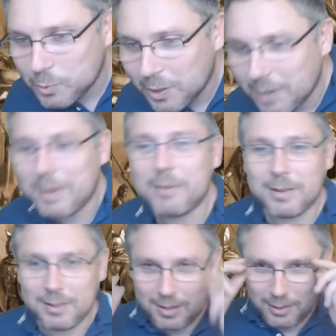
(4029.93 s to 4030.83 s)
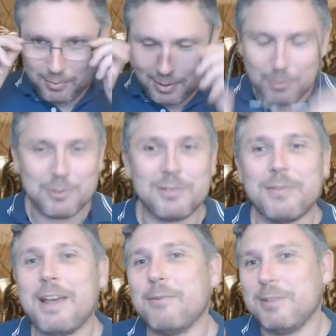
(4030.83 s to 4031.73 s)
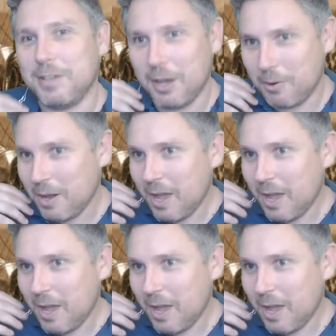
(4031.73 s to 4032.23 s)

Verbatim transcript: about another three quarters of an hour to go.